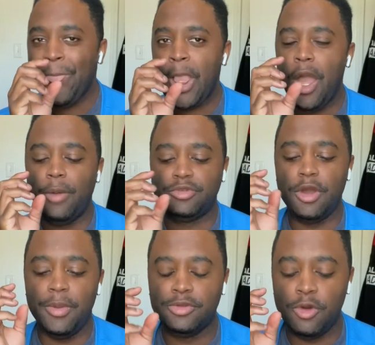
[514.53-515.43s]
I'm sorry,
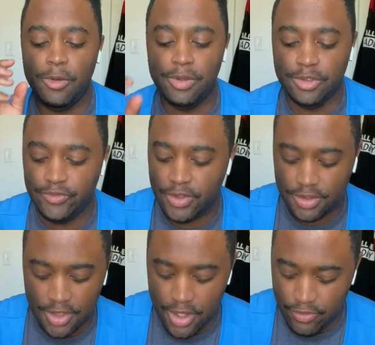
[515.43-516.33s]
but that's always been the funny
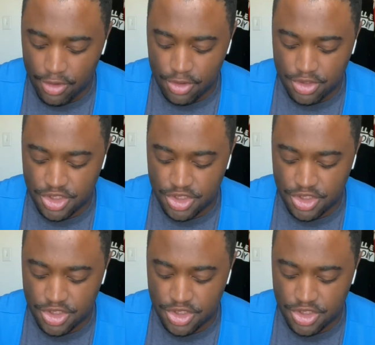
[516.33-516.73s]
thing I've ever heard,